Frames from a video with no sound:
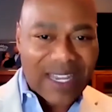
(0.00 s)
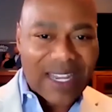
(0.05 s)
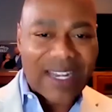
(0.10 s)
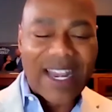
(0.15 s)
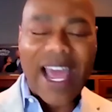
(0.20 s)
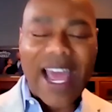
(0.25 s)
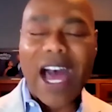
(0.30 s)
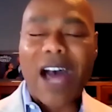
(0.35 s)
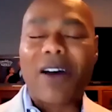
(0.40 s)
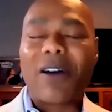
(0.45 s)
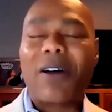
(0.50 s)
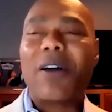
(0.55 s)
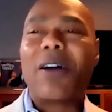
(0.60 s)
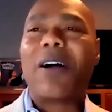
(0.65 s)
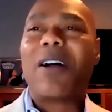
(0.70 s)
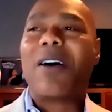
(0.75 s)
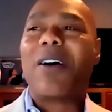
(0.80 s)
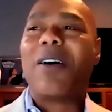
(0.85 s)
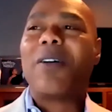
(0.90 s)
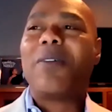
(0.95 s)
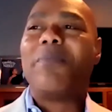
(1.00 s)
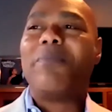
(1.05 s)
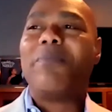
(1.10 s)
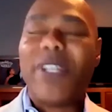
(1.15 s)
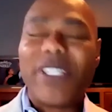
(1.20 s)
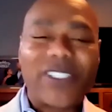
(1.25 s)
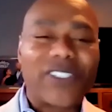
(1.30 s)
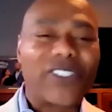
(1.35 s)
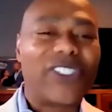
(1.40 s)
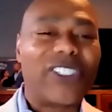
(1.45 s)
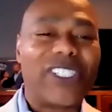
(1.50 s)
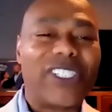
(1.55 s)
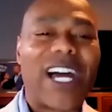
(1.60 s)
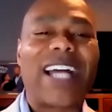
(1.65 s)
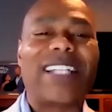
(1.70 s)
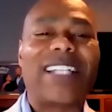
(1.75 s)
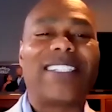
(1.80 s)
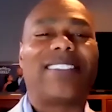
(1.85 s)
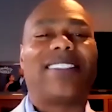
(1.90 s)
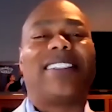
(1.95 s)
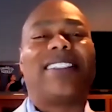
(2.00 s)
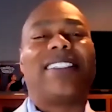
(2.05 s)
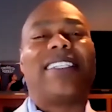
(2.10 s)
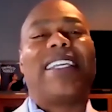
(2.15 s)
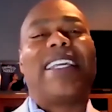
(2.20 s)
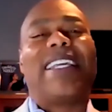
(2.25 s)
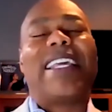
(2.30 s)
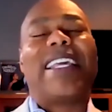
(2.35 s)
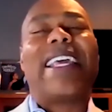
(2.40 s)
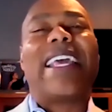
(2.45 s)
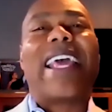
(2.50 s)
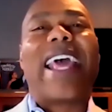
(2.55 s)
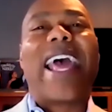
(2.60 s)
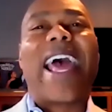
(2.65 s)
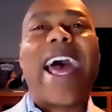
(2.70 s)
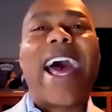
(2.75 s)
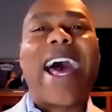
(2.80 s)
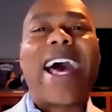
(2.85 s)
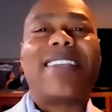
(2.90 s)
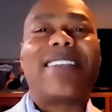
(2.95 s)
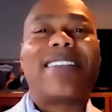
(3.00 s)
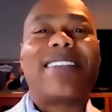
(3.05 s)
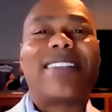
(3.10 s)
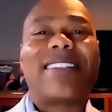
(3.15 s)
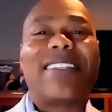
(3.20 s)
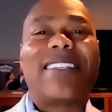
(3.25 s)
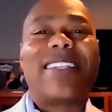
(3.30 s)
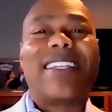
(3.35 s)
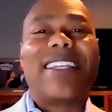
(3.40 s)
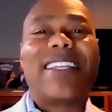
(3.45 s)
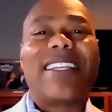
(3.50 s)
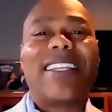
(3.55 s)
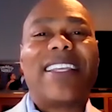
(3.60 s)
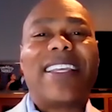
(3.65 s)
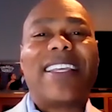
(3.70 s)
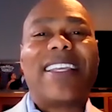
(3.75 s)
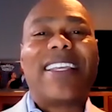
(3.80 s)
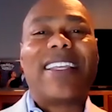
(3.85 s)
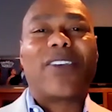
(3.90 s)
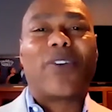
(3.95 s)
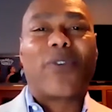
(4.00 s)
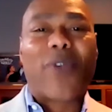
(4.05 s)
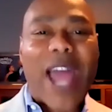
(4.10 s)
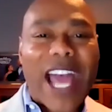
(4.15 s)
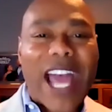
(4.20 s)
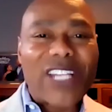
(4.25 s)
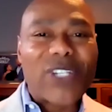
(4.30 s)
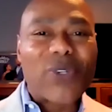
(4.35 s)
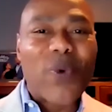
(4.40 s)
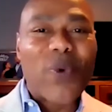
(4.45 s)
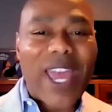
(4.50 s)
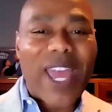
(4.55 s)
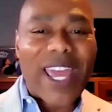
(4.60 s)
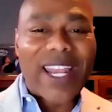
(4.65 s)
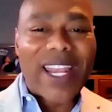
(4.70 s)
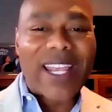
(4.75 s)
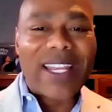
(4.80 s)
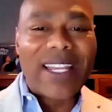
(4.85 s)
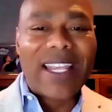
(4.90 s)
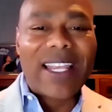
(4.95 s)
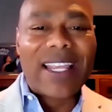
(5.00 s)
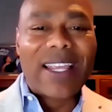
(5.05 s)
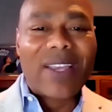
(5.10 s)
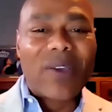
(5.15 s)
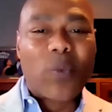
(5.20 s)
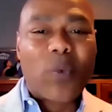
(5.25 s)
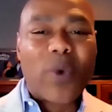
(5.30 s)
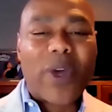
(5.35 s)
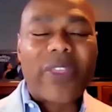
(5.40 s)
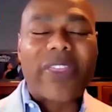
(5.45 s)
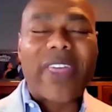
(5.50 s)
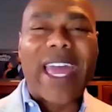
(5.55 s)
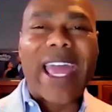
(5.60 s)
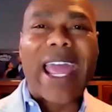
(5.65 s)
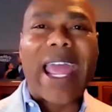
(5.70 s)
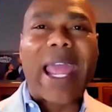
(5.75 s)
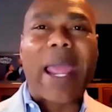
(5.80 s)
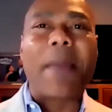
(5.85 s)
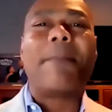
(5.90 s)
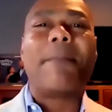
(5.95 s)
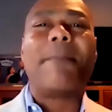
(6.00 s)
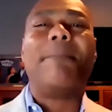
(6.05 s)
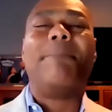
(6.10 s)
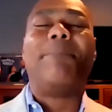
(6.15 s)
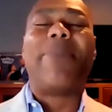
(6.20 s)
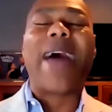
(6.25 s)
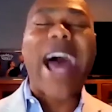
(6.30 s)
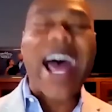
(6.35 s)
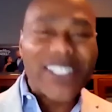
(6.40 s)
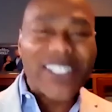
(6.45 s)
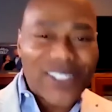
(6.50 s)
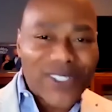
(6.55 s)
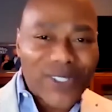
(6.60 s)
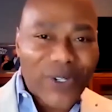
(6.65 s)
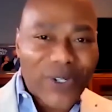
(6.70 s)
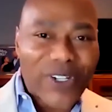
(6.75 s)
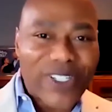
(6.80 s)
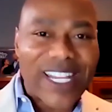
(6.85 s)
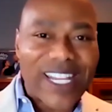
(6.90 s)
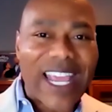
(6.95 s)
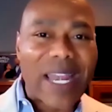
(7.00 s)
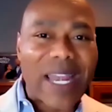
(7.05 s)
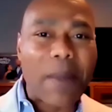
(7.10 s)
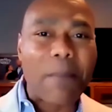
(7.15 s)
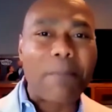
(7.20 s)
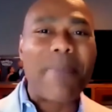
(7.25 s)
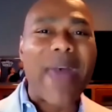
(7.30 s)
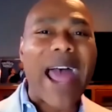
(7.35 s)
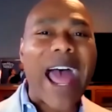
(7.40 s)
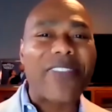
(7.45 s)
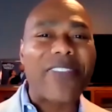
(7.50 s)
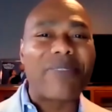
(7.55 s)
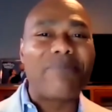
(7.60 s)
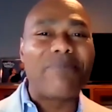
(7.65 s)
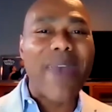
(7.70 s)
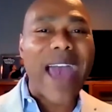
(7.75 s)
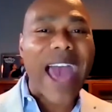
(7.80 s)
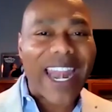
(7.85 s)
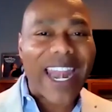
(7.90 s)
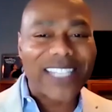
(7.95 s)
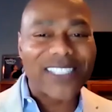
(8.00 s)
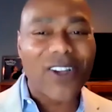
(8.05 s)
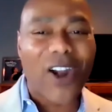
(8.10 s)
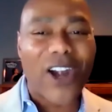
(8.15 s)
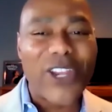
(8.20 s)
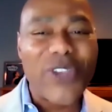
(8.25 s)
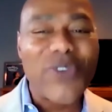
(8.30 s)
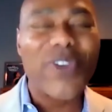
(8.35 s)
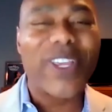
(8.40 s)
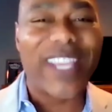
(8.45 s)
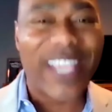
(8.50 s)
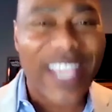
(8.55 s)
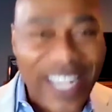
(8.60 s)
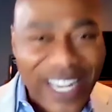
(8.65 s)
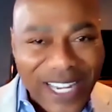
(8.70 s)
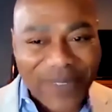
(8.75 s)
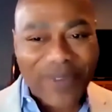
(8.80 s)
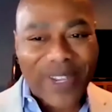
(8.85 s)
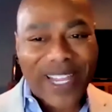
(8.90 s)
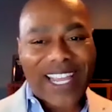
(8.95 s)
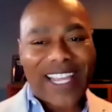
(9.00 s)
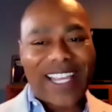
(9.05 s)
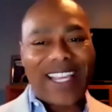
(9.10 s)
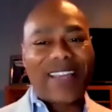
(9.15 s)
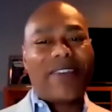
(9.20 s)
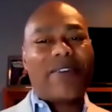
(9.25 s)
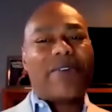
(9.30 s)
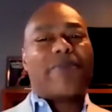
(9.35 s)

Now, Mr. Johnson has graduated with a bachelor's in mathematics. Are you kidding me?